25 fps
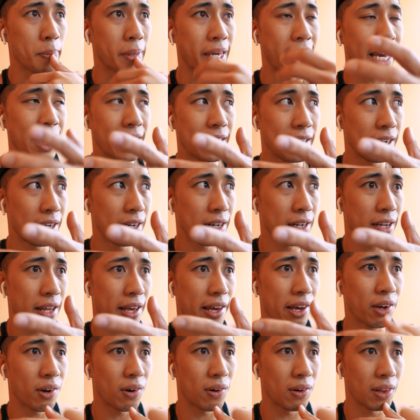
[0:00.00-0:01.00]
Canada
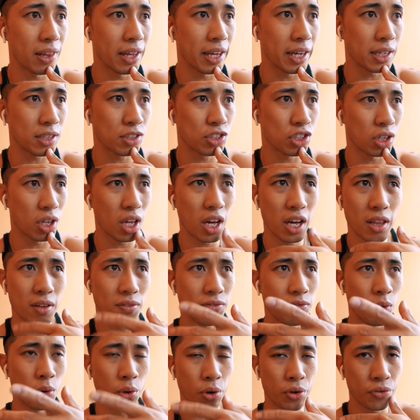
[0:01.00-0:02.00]
Day or like July the
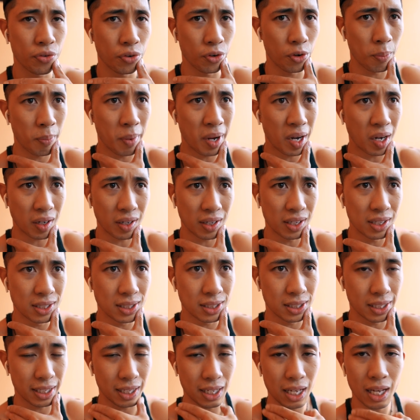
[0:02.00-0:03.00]
4th for
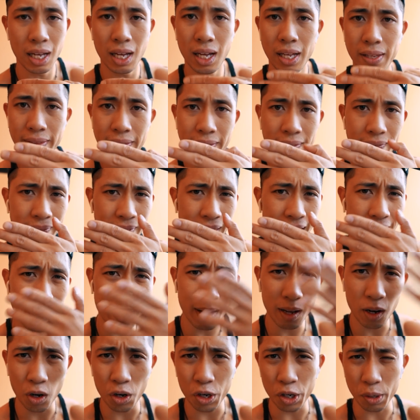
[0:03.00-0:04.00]
Americans, like
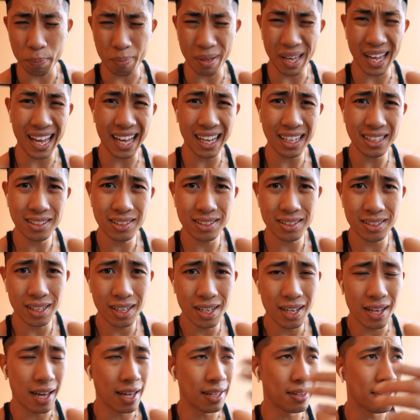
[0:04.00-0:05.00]
that already passed.
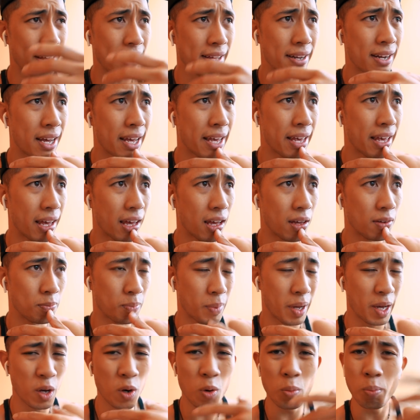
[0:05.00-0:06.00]
And then I had
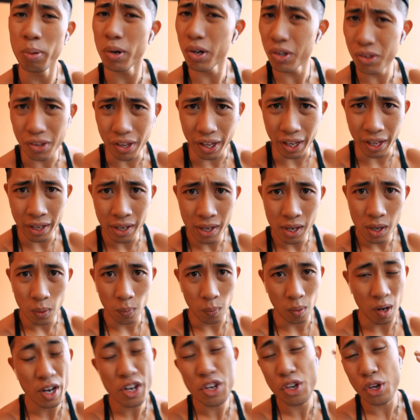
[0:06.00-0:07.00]
my own birthday,
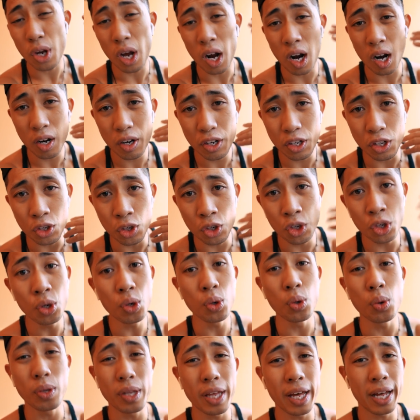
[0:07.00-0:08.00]
right? I already
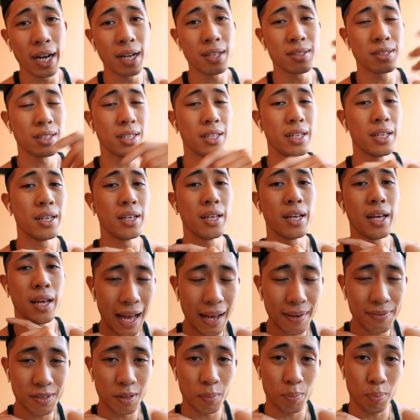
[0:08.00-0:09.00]
knew that I was gonna
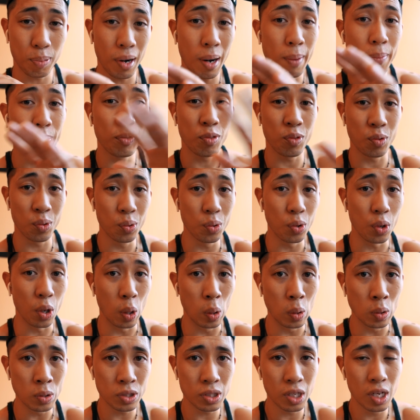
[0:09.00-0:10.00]
have to prep through
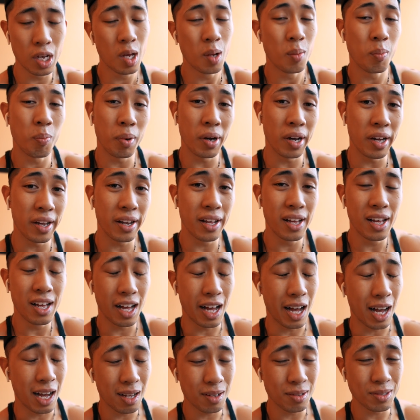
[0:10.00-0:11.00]
those, but
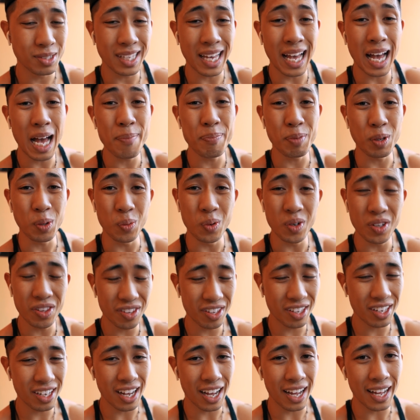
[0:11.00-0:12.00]
I was happy with
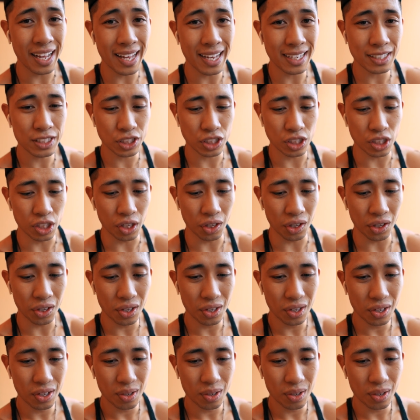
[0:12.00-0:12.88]
it. I actually